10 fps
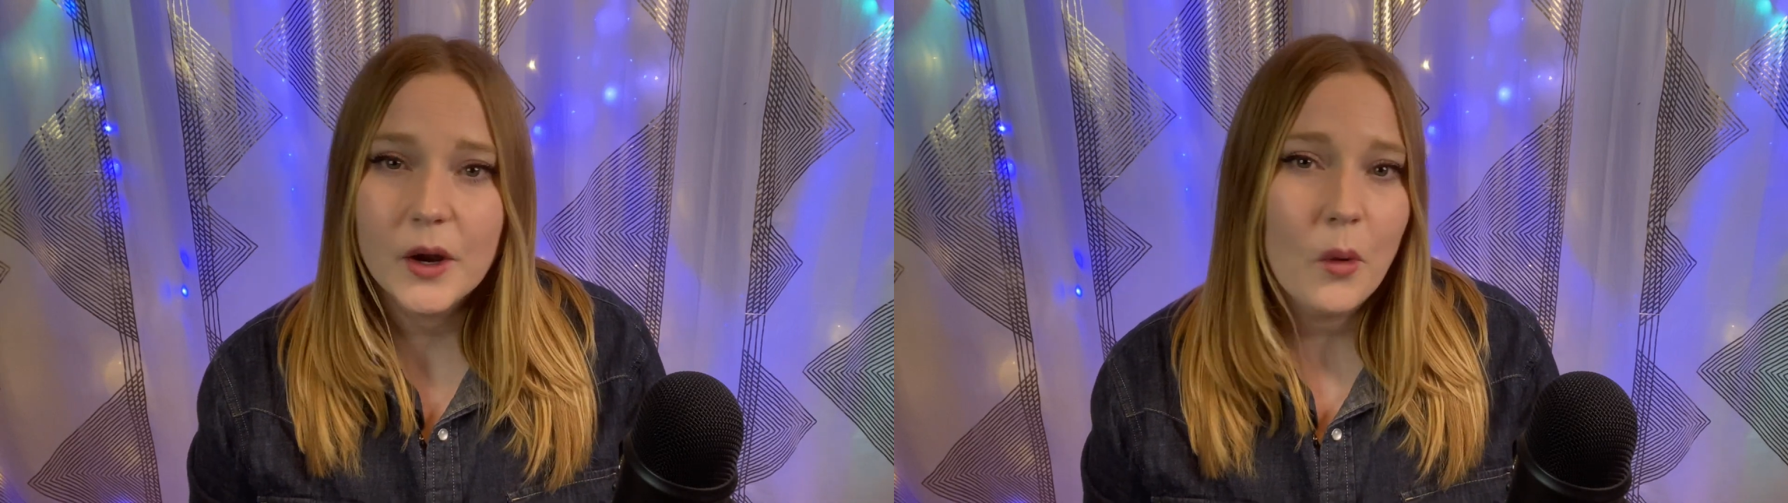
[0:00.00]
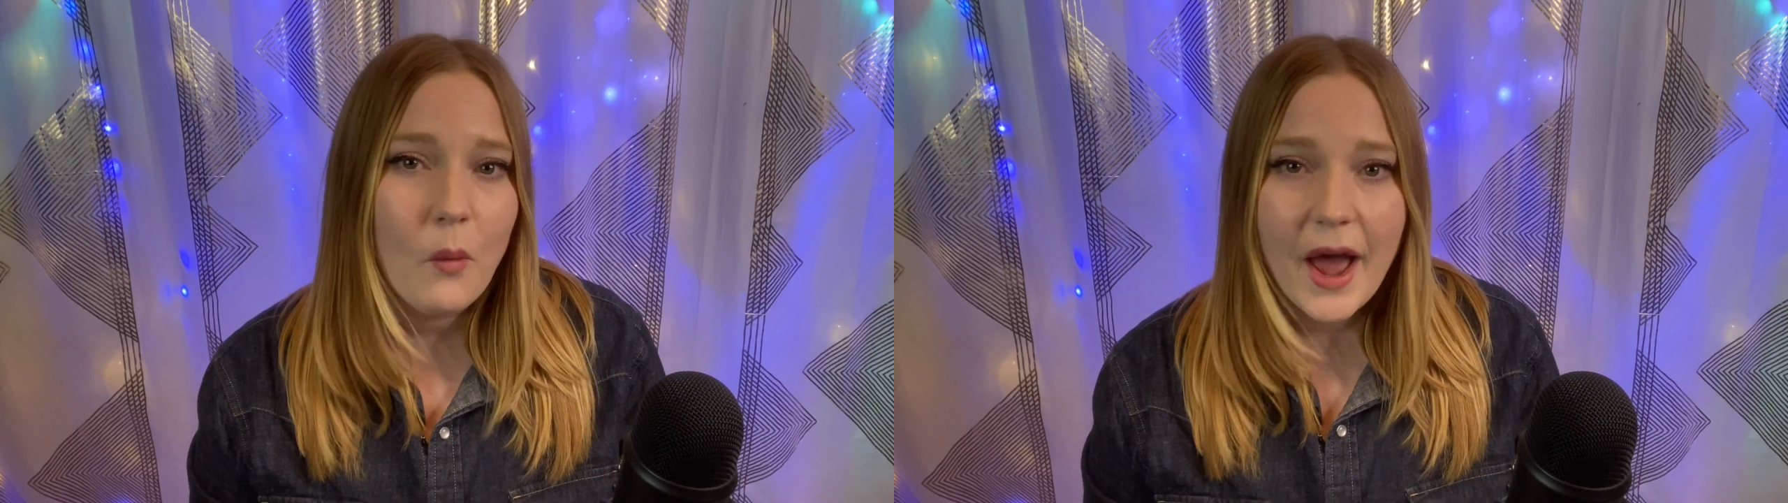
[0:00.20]

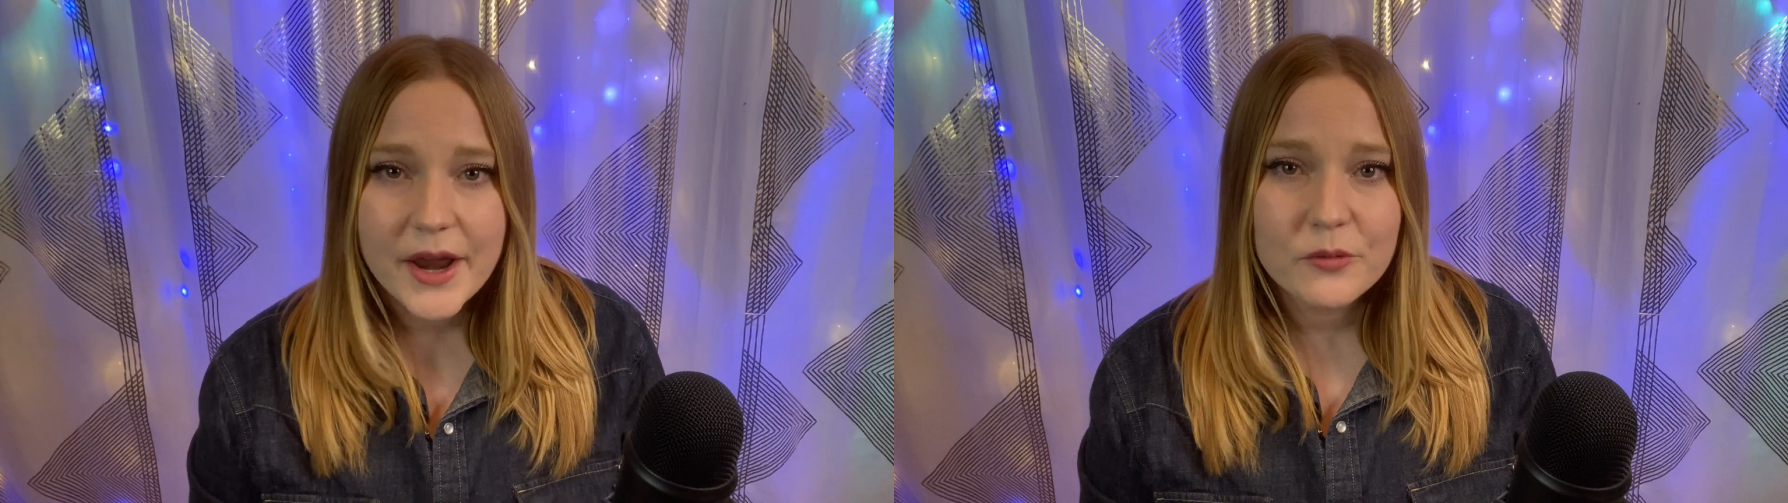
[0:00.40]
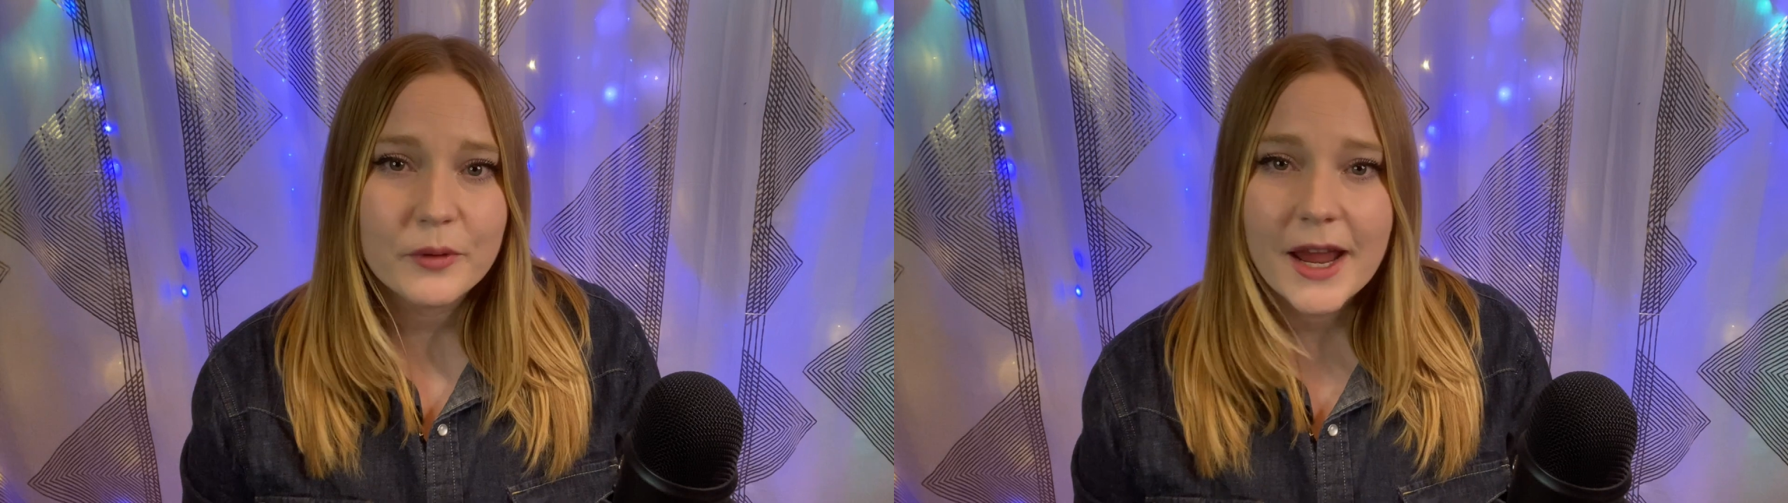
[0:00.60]
a
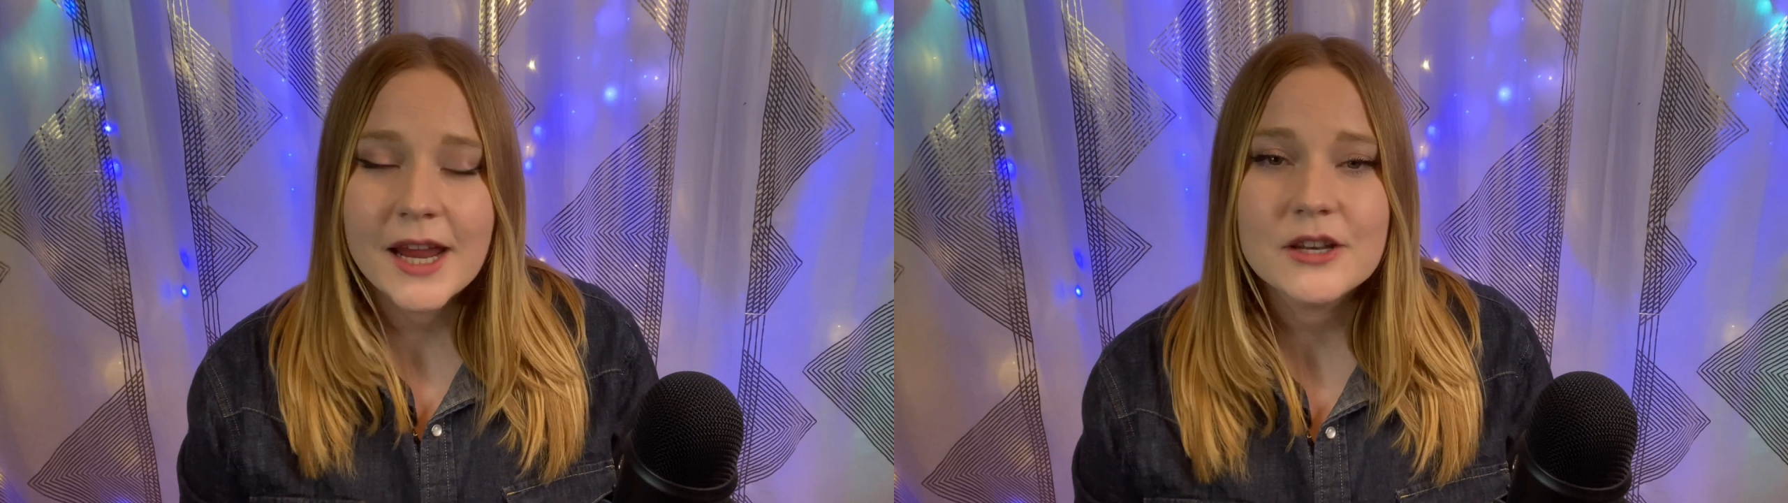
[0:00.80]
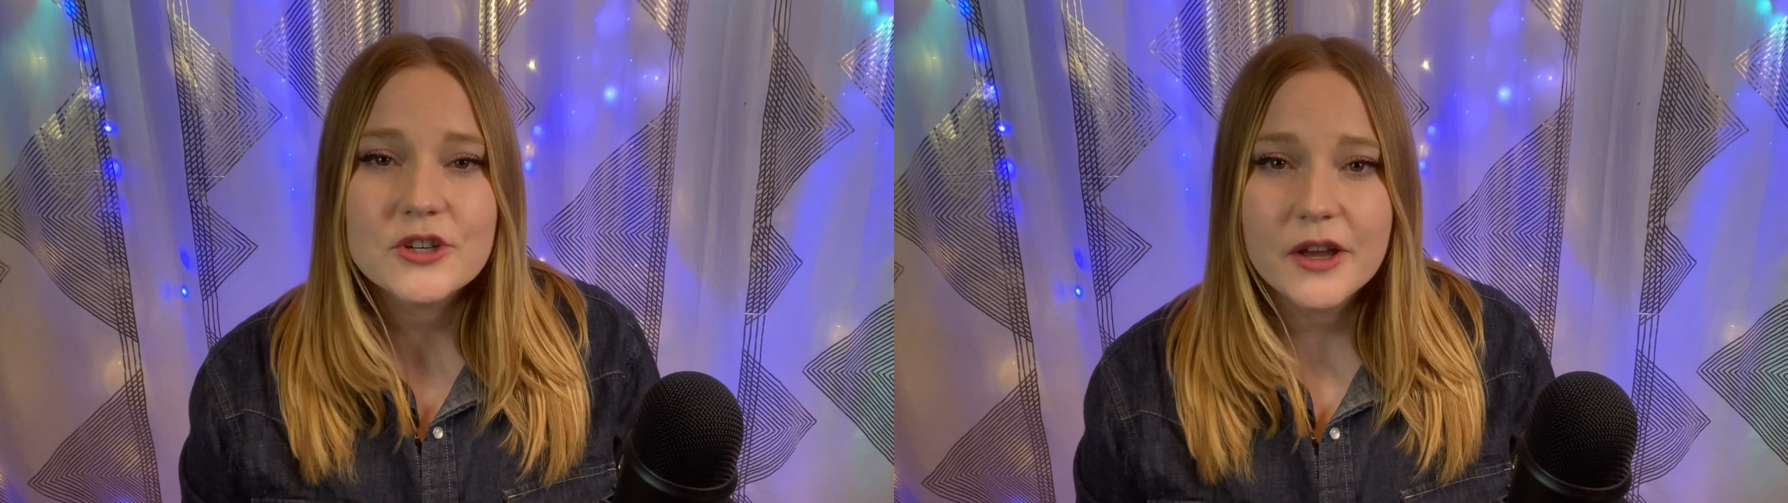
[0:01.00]
wide range